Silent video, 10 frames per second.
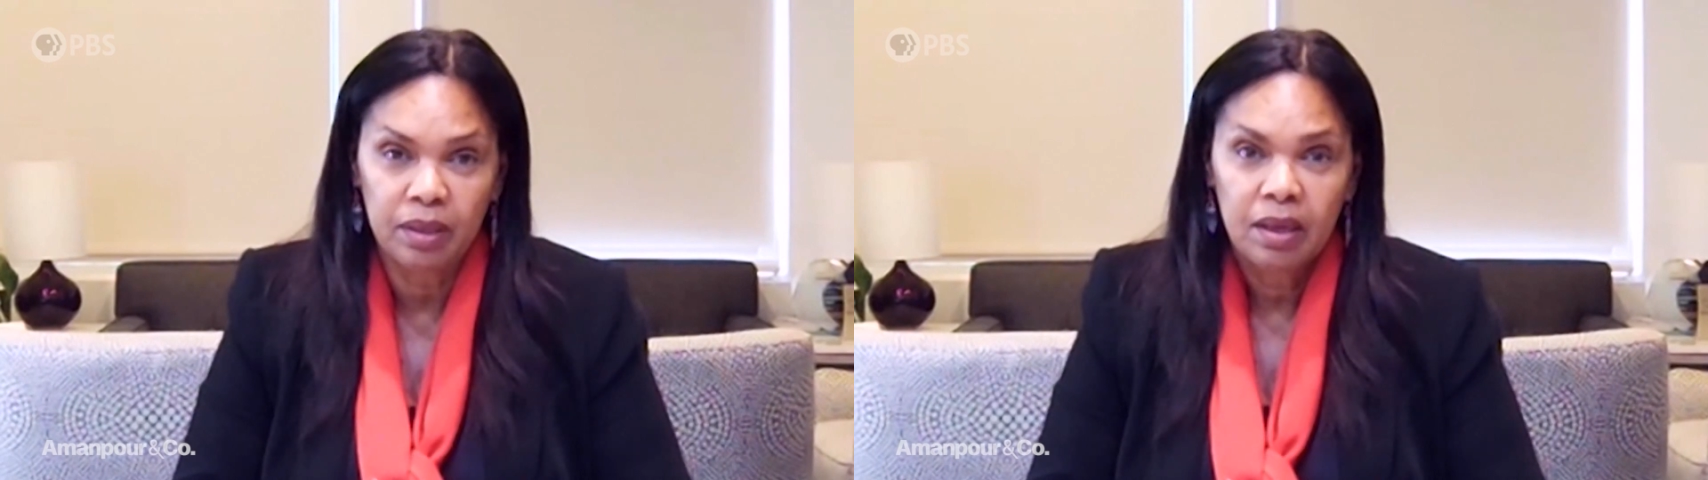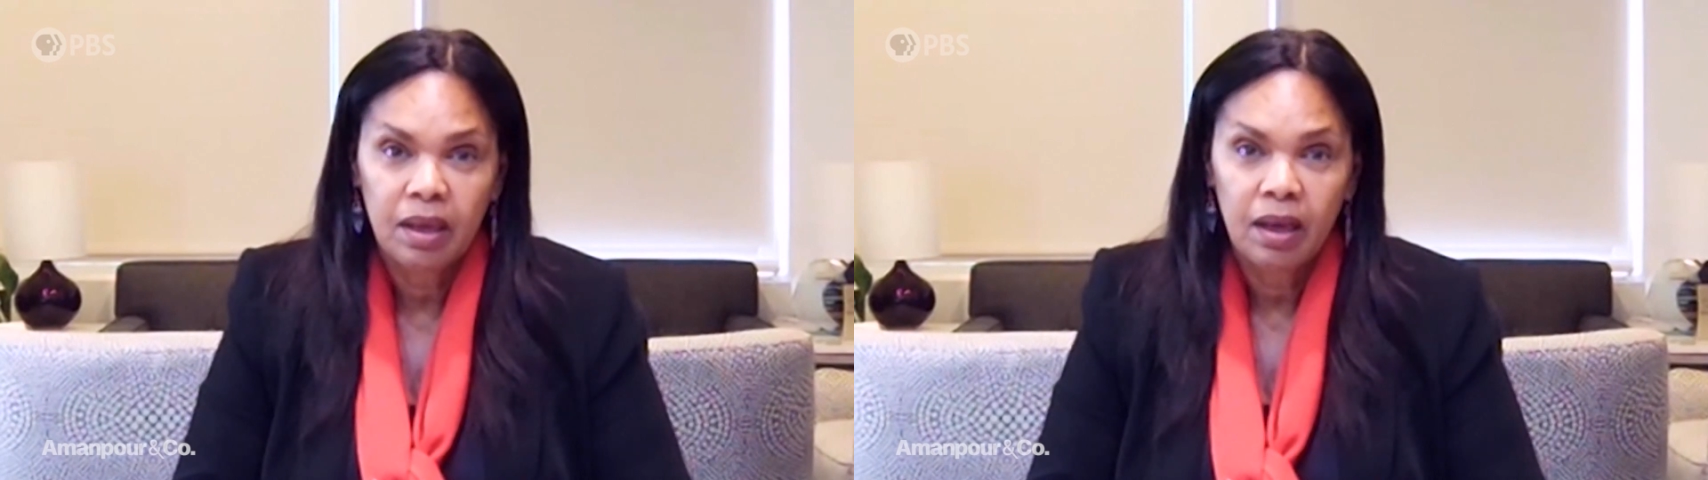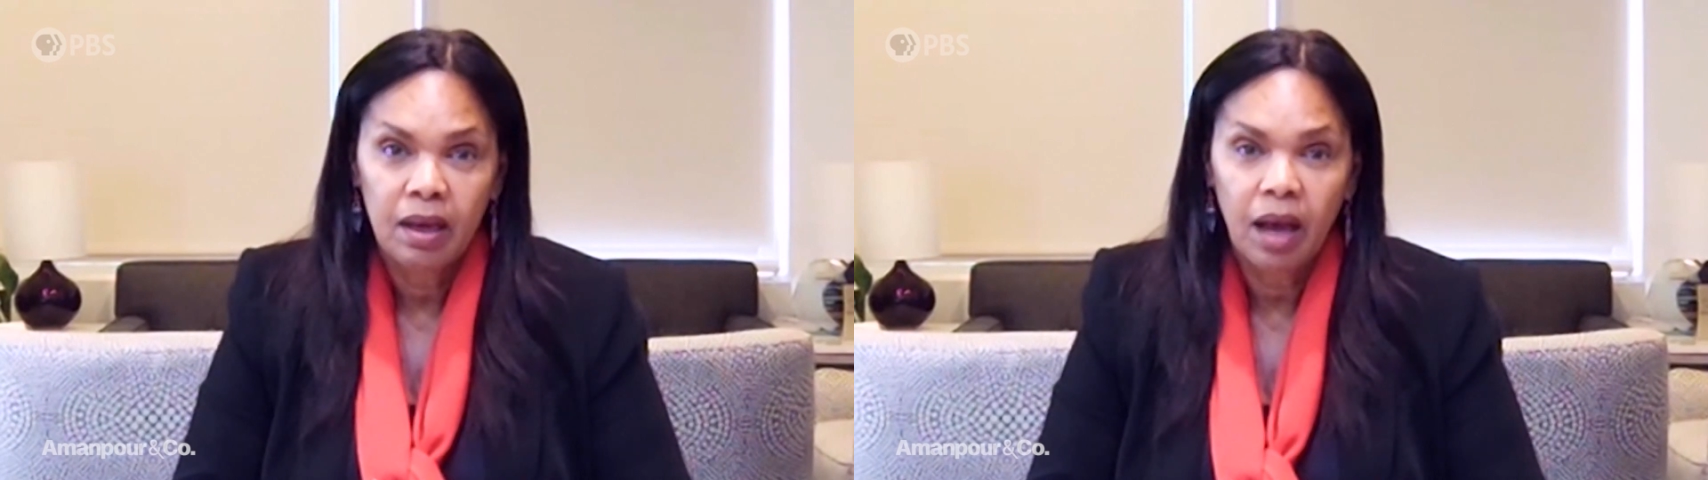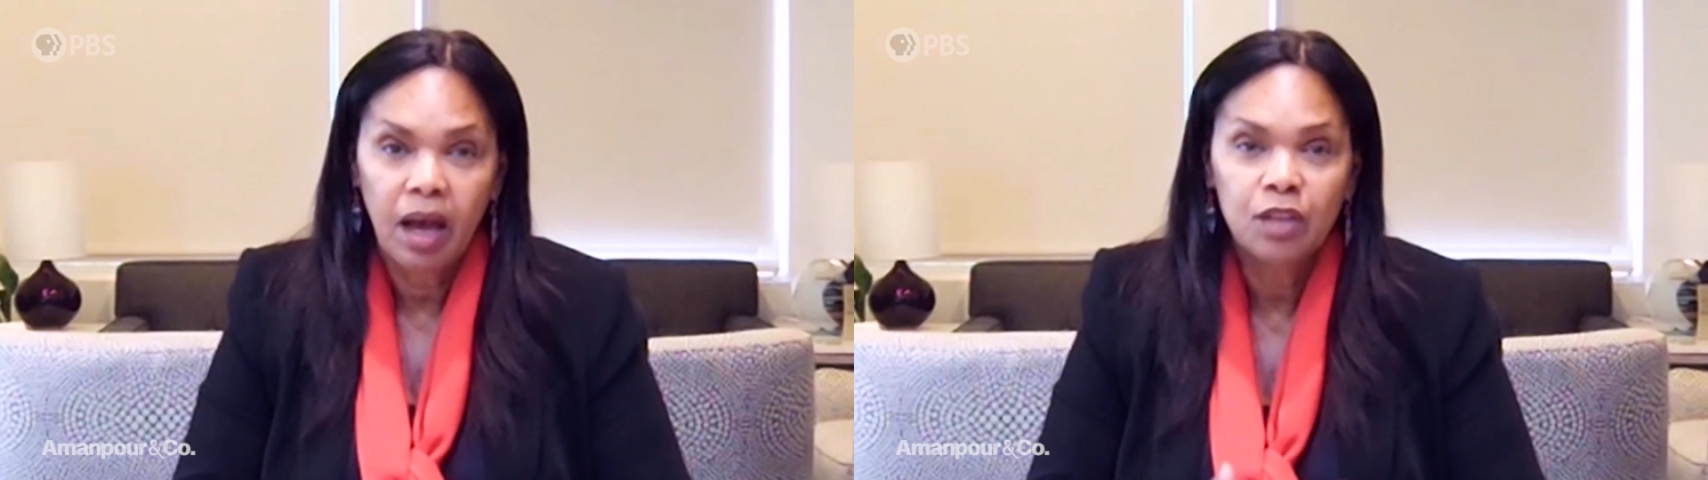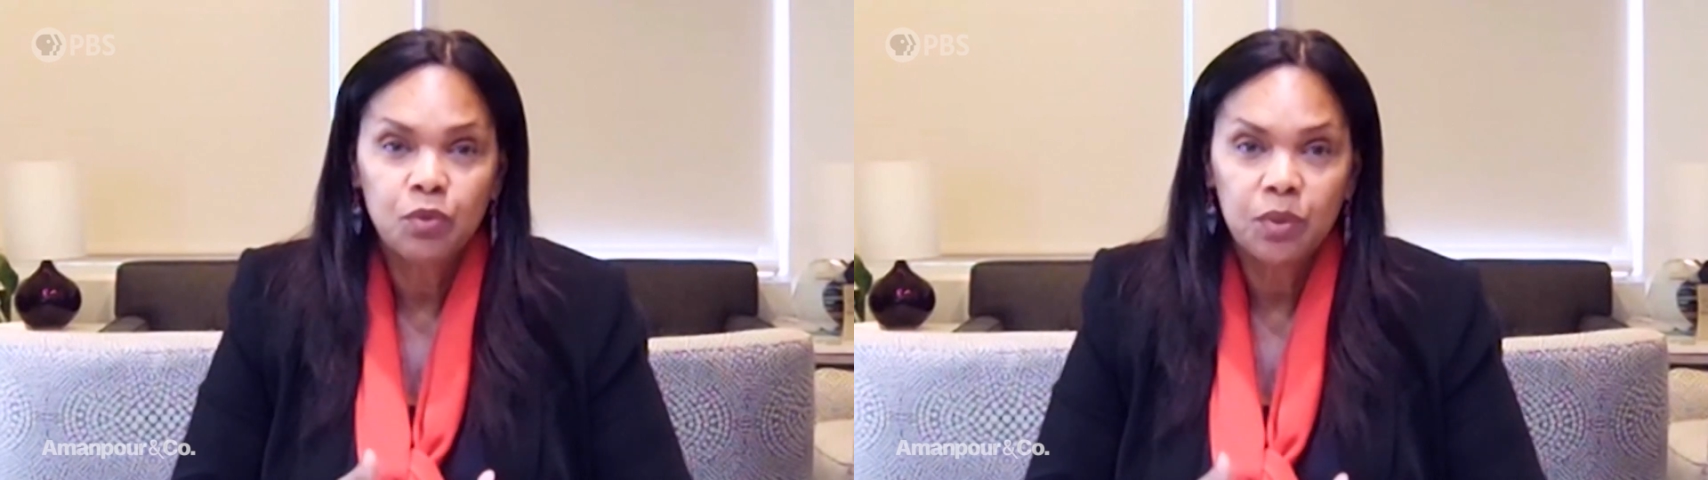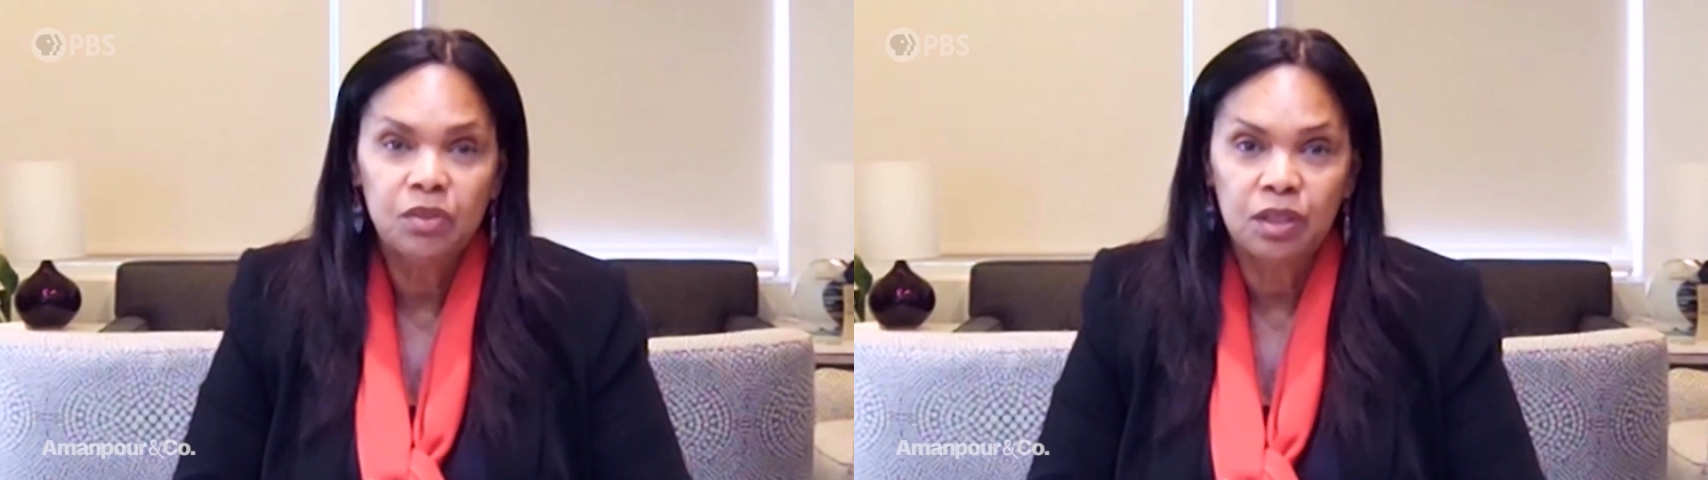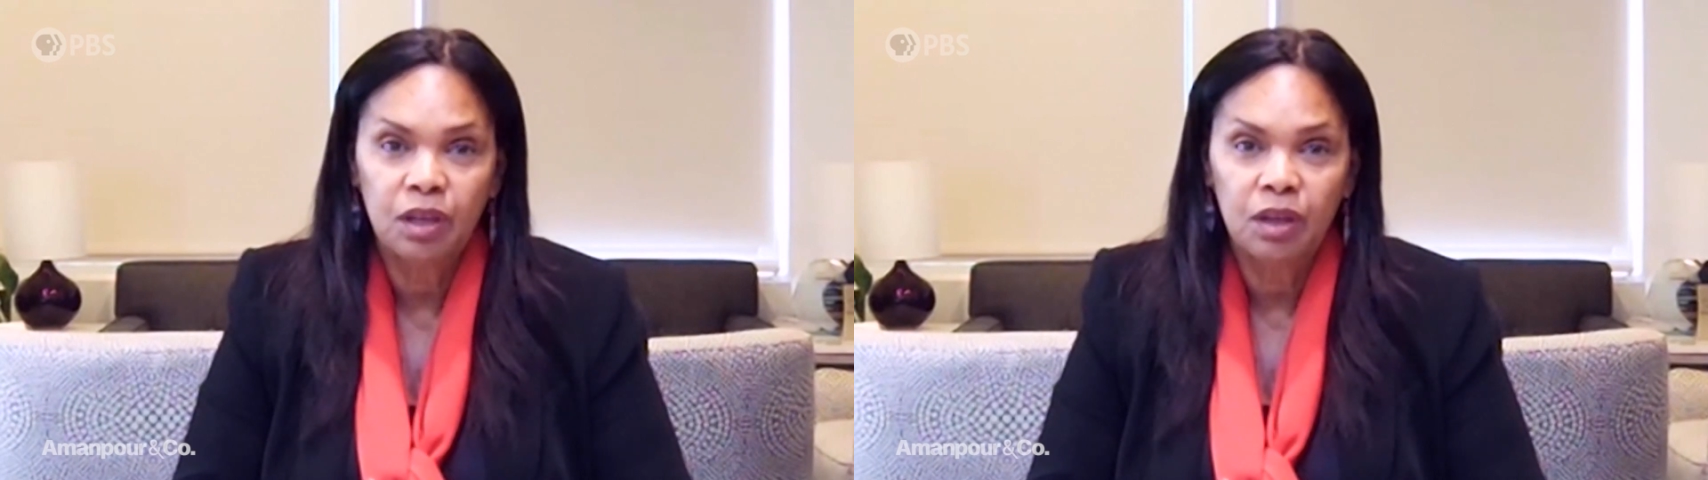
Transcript: Uh, a hundred years ago,